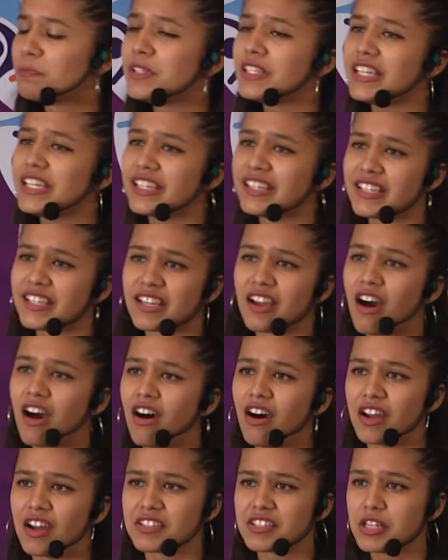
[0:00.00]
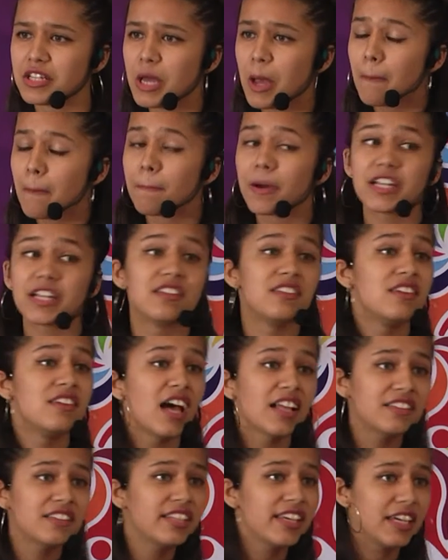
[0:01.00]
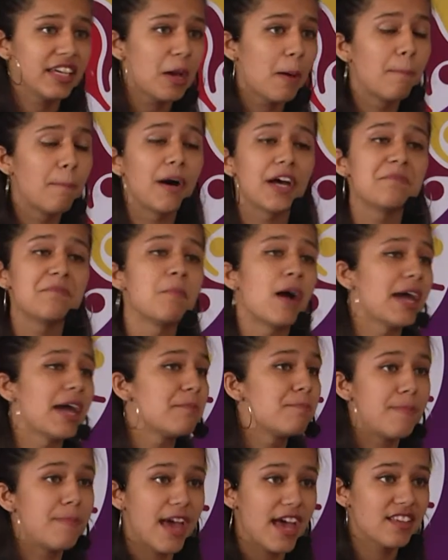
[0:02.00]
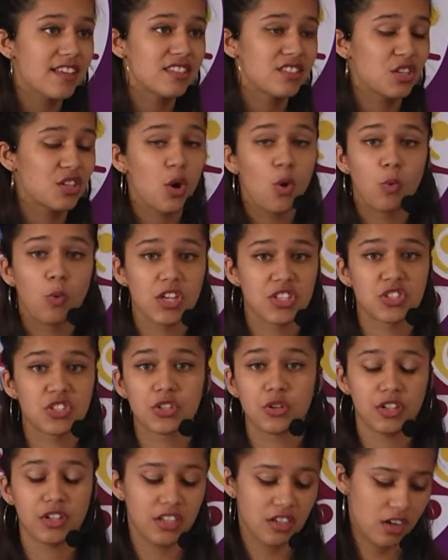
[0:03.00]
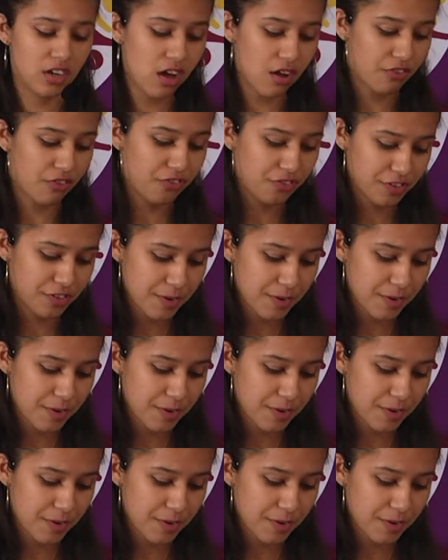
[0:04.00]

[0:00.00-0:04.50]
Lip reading: bleeding heart, but nothing but my best was good enough.